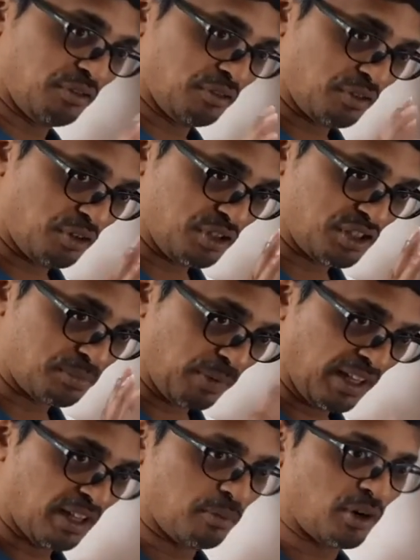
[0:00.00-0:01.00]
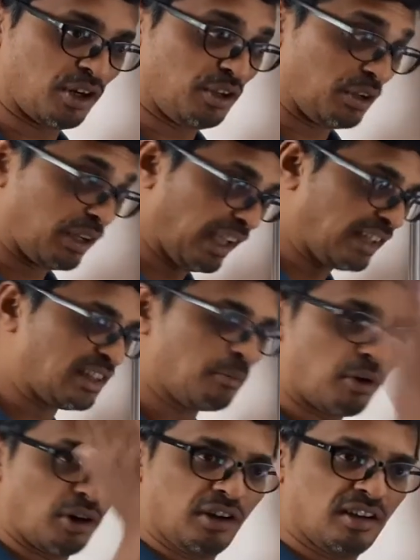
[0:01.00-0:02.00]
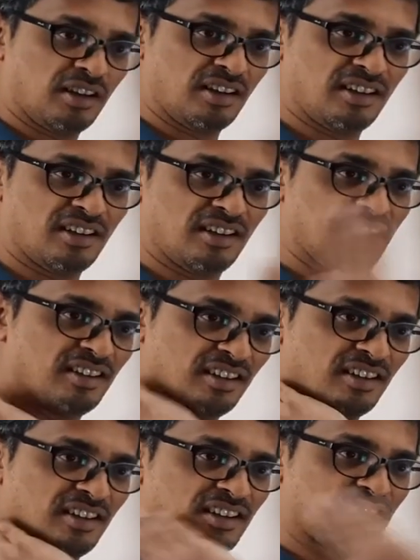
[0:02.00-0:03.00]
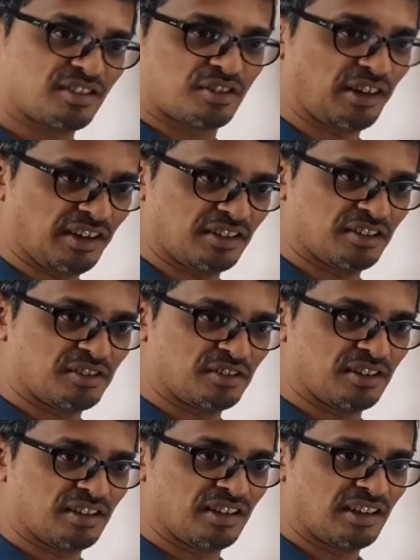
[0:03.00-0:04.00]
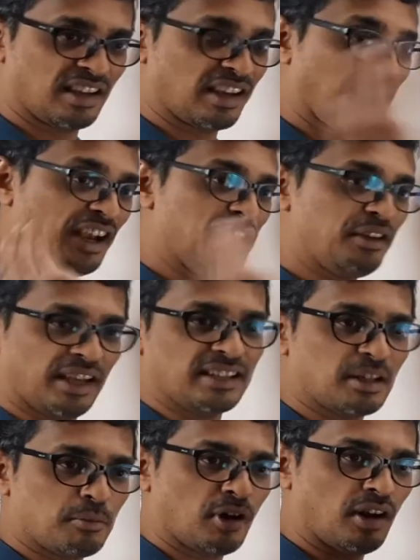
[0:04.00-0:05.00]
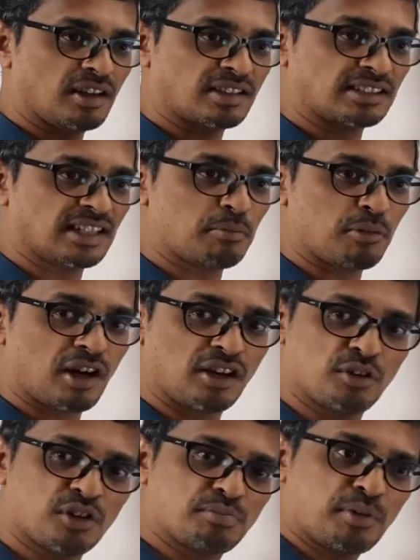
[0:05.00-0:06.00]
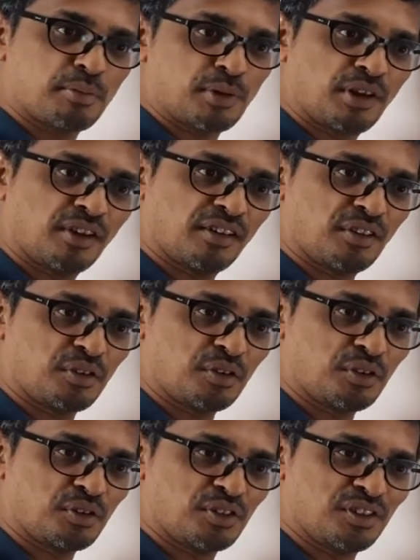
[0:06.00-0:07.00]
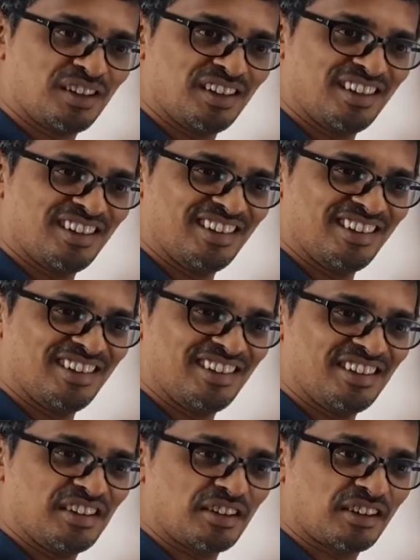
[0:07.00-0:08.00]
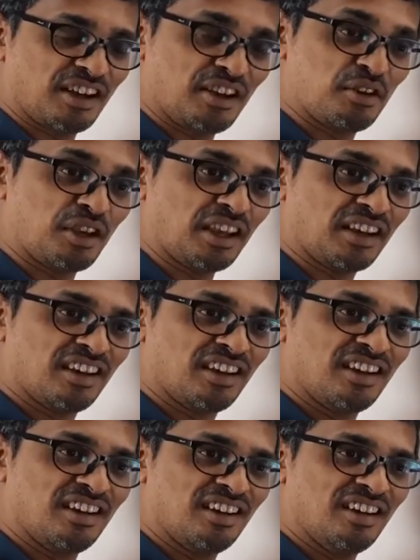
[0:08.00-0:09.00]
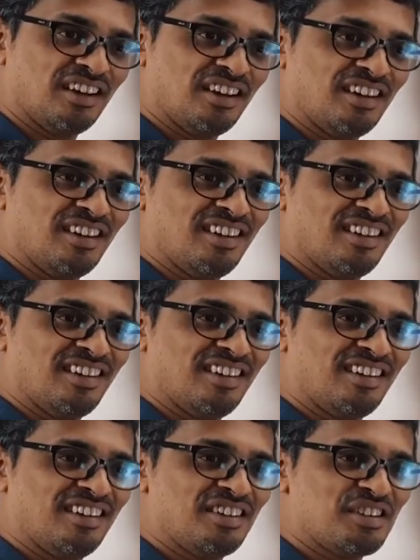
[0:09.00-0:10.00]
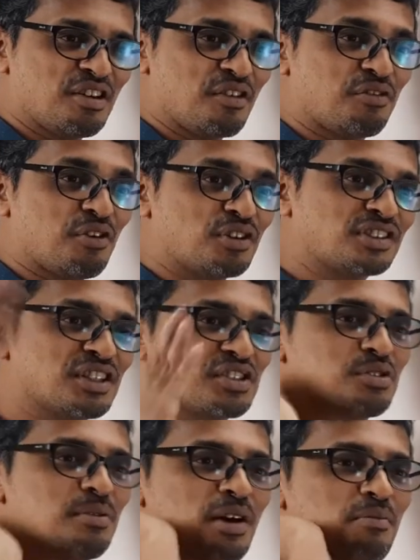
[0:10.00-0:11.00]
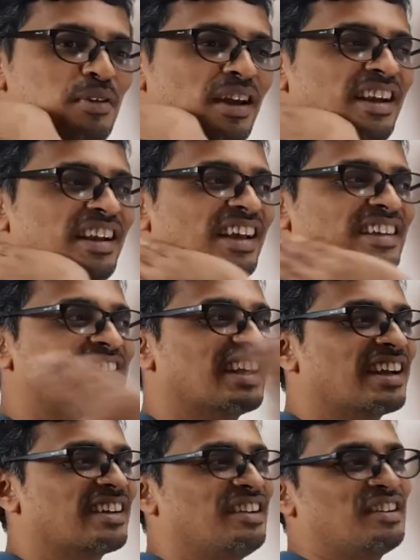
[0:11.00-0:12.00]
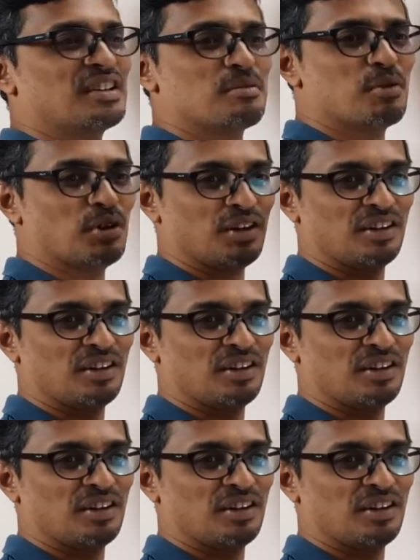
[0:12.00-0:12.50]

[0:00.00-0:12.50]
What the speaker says: Don't spin the ball, you kick the ball straight. Can you kick the ball such that the ball goes perpendicular to you? Can you kick? Your force has to be applied exactly on the ball.